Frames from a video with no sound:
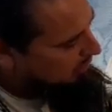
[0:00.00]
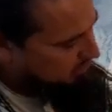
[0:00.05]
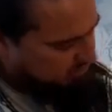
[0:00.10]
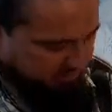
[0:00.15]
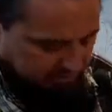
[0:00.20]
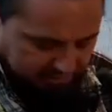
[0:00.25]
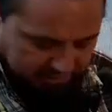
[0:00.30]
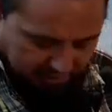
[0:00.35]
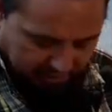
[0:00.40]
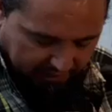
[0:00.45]

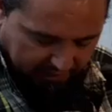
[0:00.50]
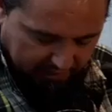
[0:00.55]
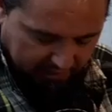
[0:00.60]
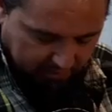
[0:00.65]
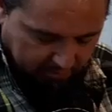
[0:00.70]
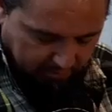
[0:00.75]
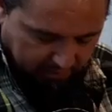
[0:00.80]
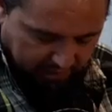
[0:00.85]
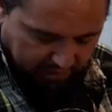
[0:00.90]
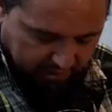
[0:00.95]
the A
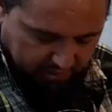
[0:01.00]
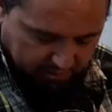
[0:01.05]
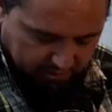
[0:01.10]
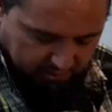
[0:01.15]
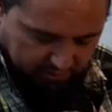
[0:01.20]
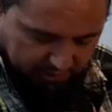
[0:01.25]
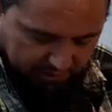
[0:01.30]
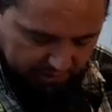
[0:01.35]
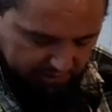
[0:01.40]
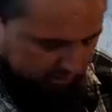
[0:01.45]
major,
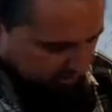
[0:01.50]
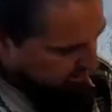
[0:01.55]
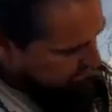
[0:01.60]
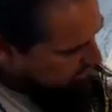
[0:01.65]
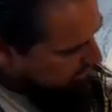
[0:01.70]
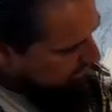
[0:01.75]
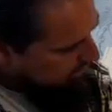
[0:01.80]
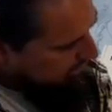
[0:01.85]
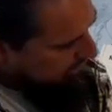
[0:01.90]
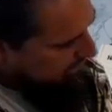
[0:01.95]
right?
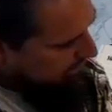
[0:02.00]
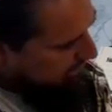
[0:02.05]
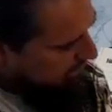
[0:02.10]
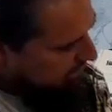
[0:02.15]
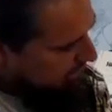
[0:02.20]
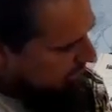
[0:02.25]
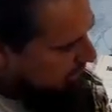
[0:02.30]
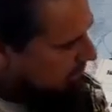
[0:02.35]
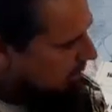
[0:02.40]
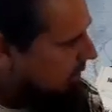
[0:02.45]

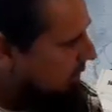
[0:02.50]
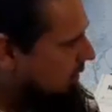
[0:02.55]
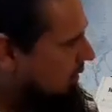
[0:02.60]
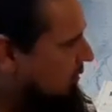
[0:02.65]
And